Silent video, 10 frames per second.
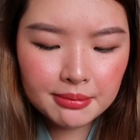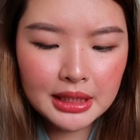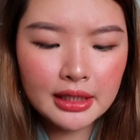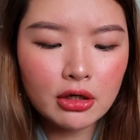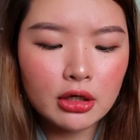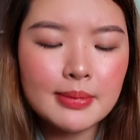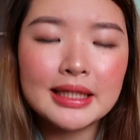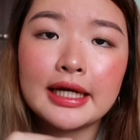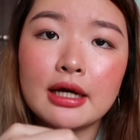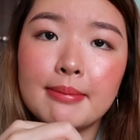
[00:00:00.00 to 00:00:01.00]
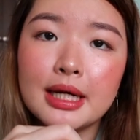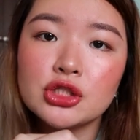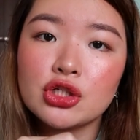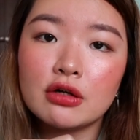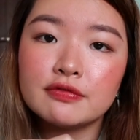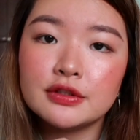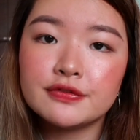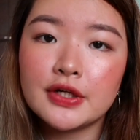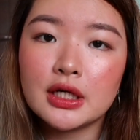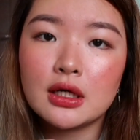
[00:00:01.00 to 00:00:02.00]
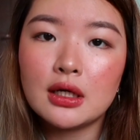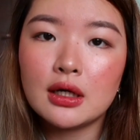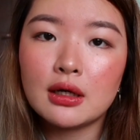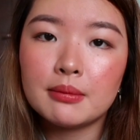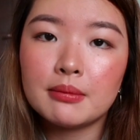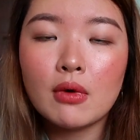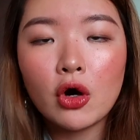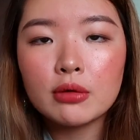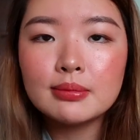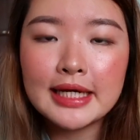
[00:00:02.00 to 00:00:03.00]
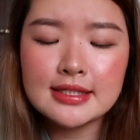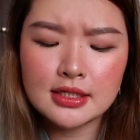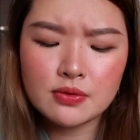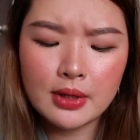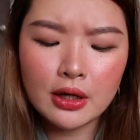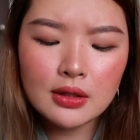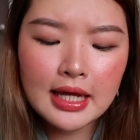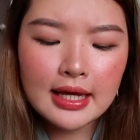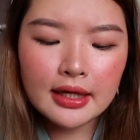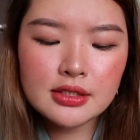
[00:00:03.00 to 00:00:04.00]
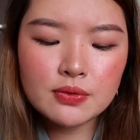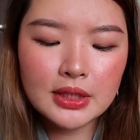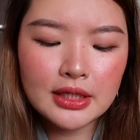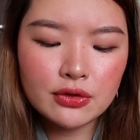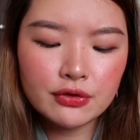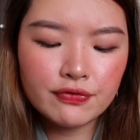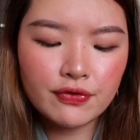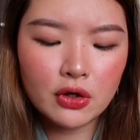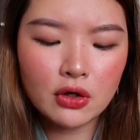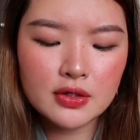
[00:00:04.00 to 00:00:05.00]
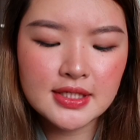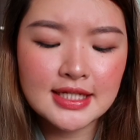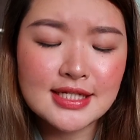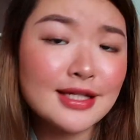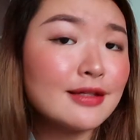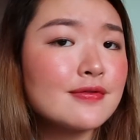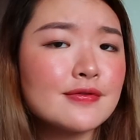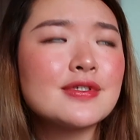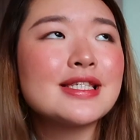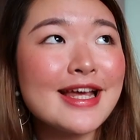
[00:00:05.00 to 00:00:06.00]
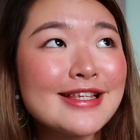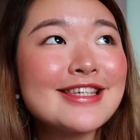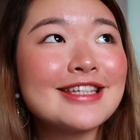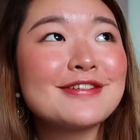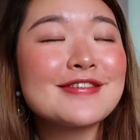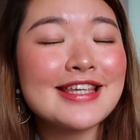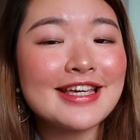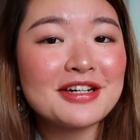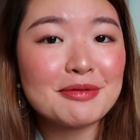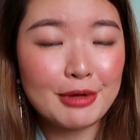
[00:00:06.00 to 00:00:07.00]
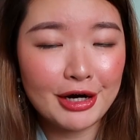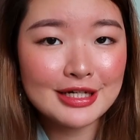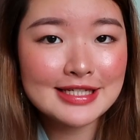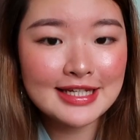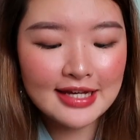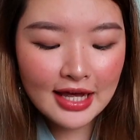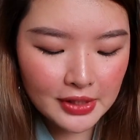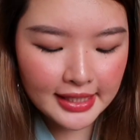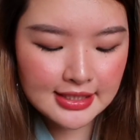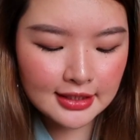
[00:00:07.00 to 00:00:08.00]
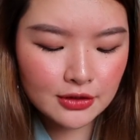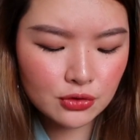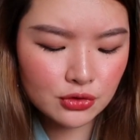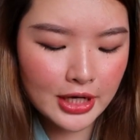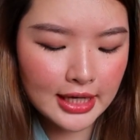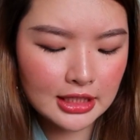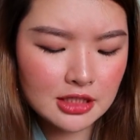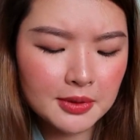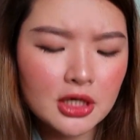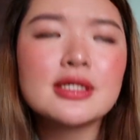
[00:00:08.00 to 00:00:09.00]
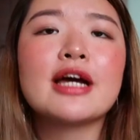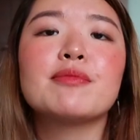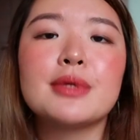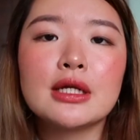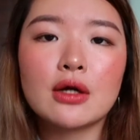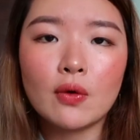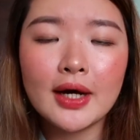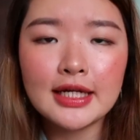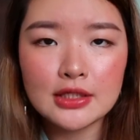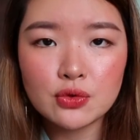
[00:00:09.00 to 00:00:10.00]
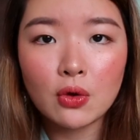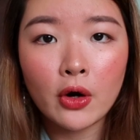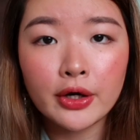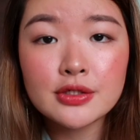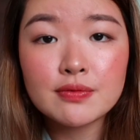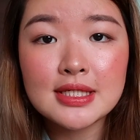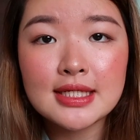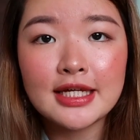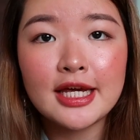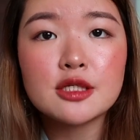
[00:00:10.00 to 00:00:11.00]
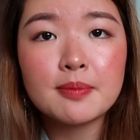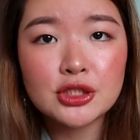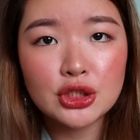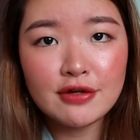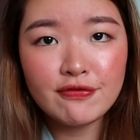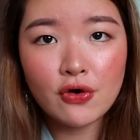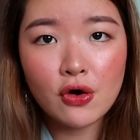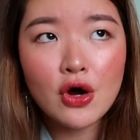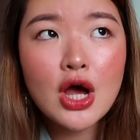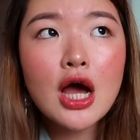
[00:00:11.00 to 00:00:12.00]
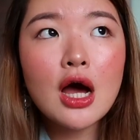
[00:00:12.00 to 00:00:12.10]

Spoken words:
camellia oil, but like a bunch of different oil blends as well. It's really good for sensitive skin apparently. I'm really excited to try this because I've been quite into oils recently, especially for